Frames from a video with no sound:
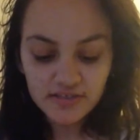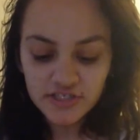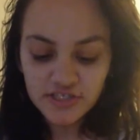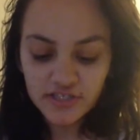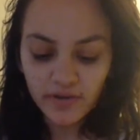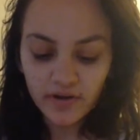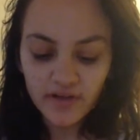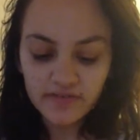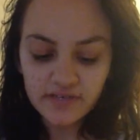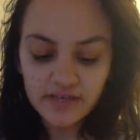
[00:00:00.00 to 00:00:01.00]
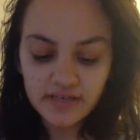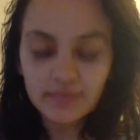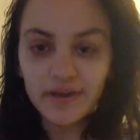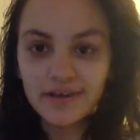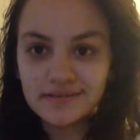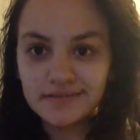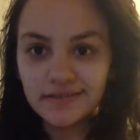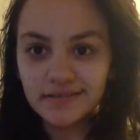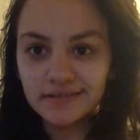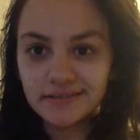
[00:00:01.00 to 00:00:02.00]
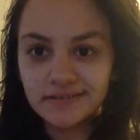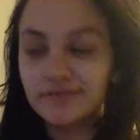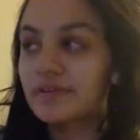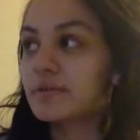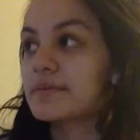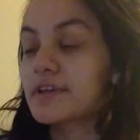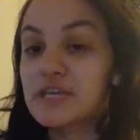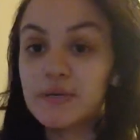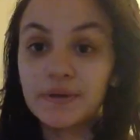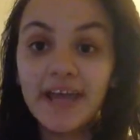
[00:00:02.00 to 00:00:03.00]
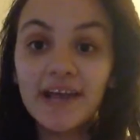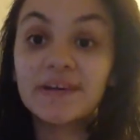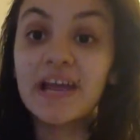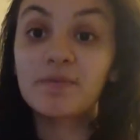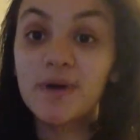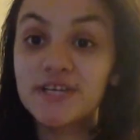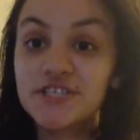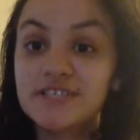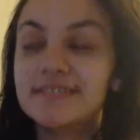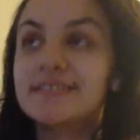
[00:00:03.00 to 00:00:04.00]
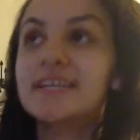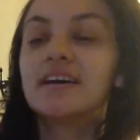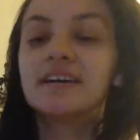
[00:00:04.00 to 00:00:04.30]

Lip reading: just so I don't have to, like, keep asking, you know, if I want to make a Q&A, I already have questions